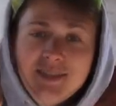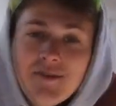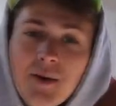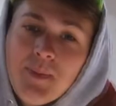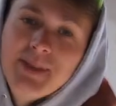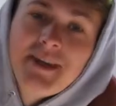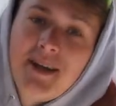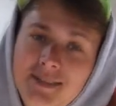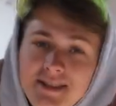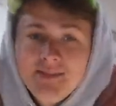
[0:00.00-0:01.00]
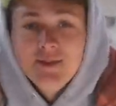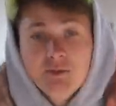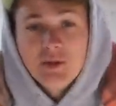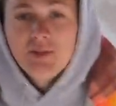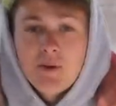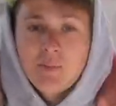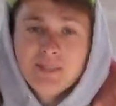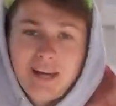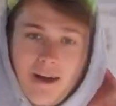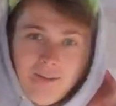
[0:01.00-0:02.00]
Well, if you like this video and this
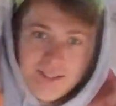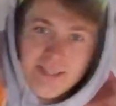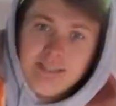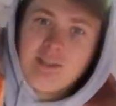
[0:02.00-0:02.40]
life hack,